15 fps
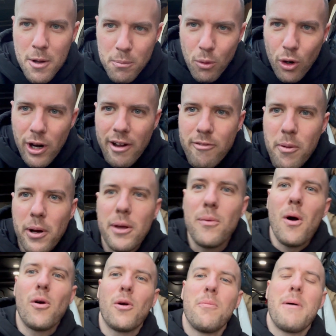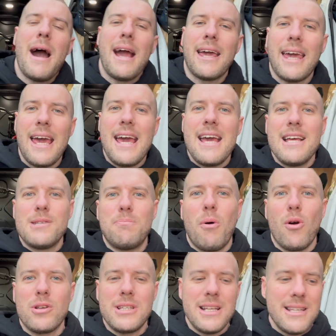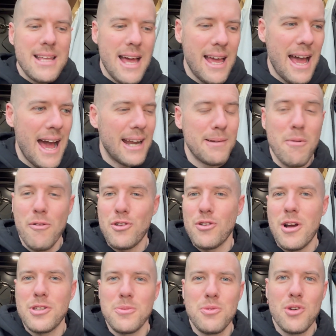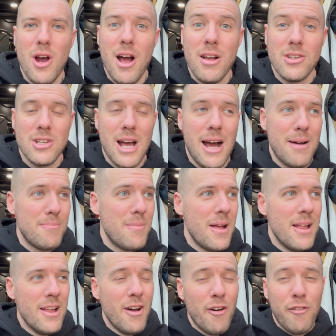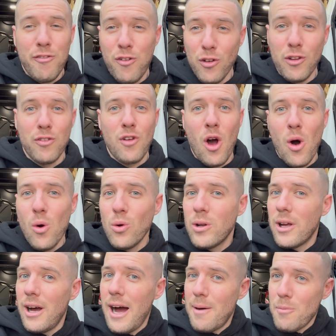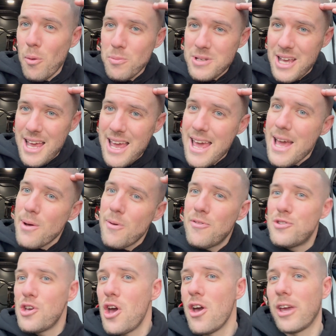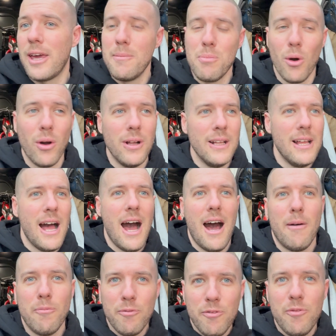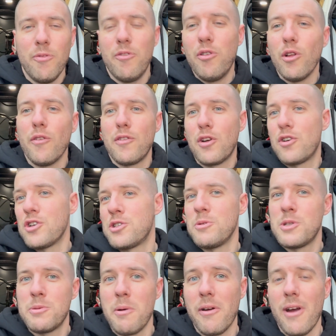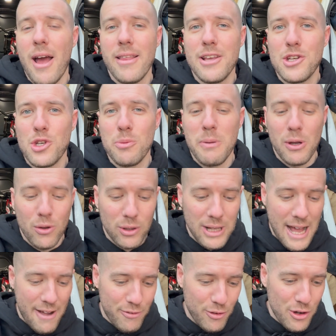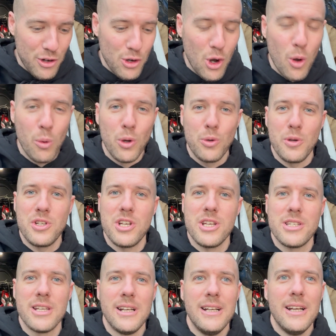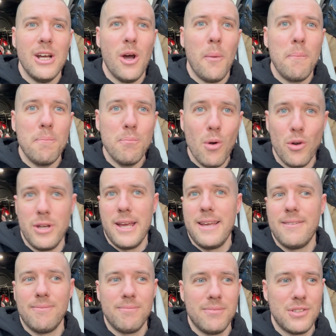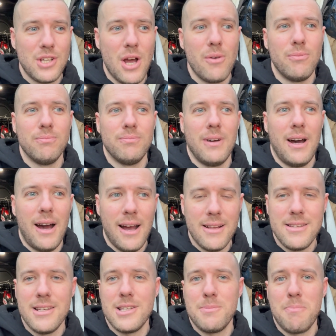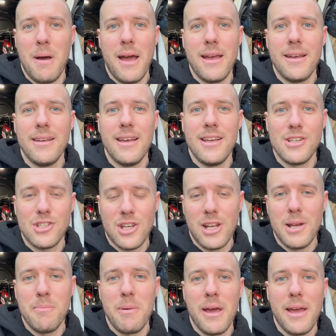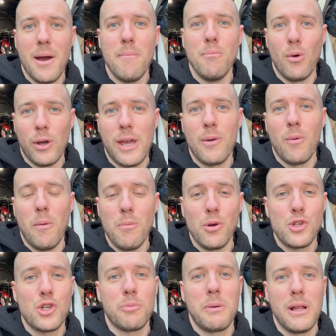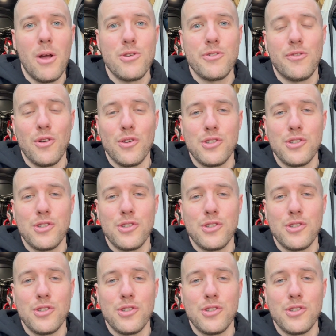Morning everybody, welcome back. It is Boxing Day and I'm off to ride some trials. I'm full of cold, I'm up to here with turkey, but I'm full of the Christmas spirit and this should be a good laugh. We're at Norwood, which is muddy, so I anticipate it's going to be a mucky one, but it should be loads of fun.